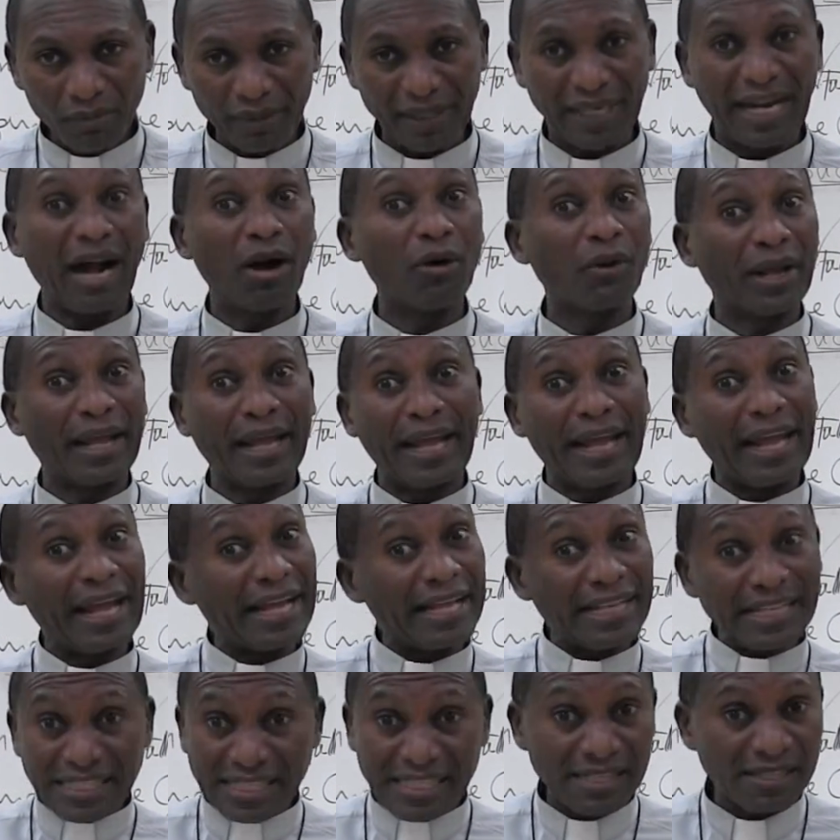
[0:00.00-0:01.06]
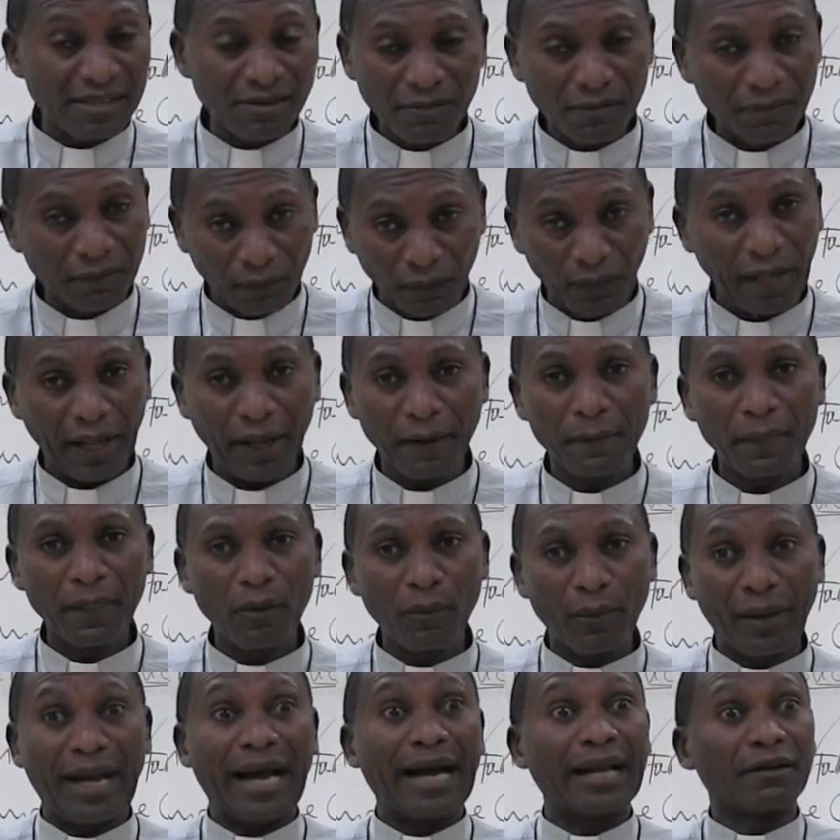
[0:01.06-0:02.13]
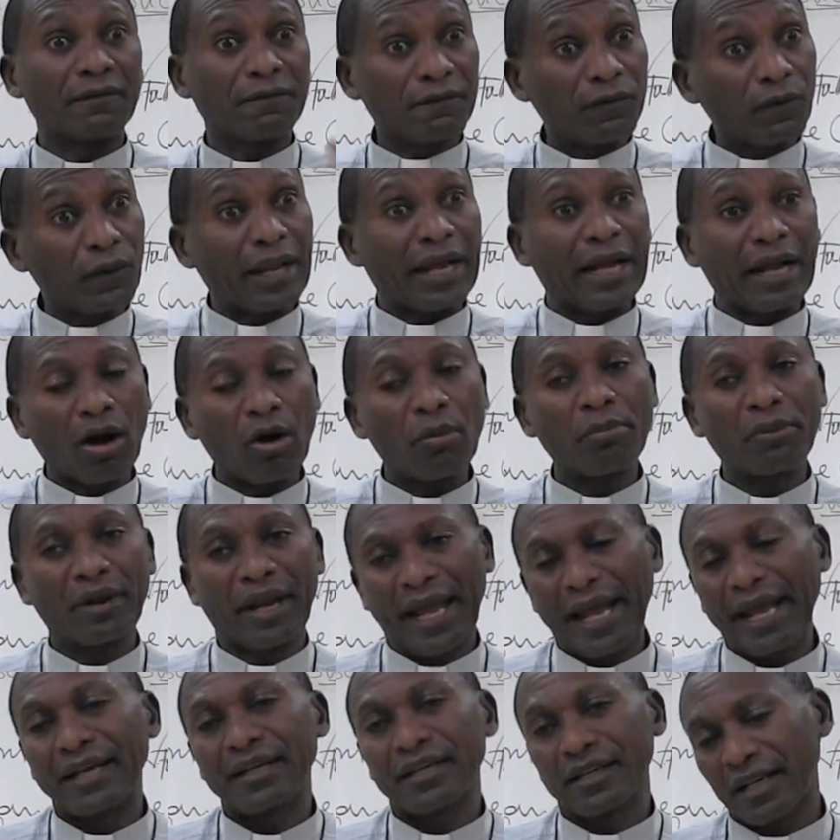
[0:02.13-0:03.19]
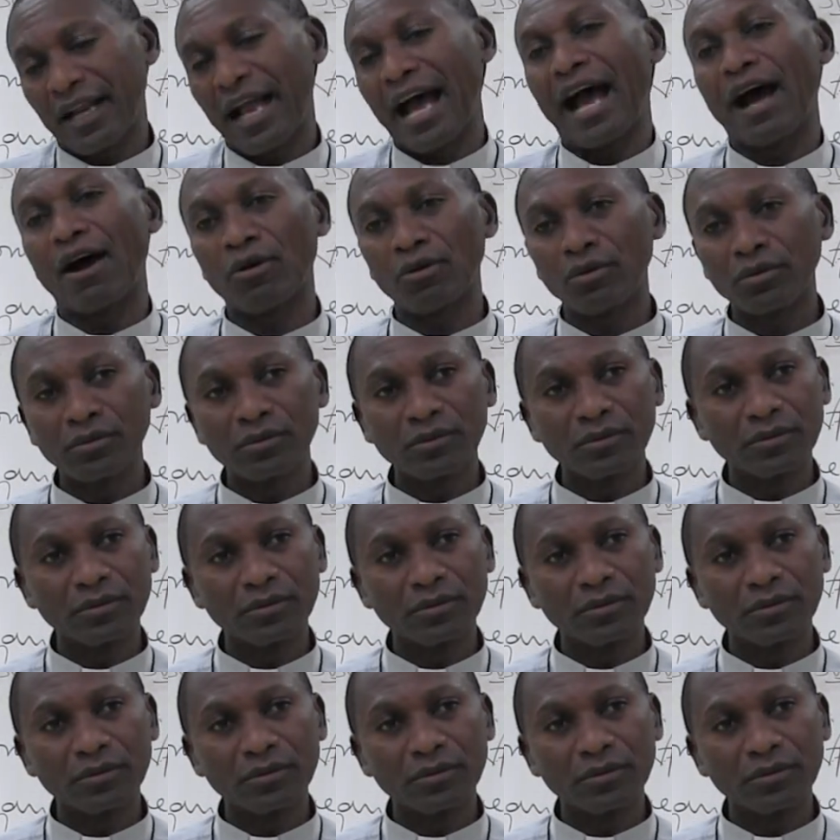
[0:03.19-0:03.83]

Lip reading: But how he is fully, we can't fully comprehend now.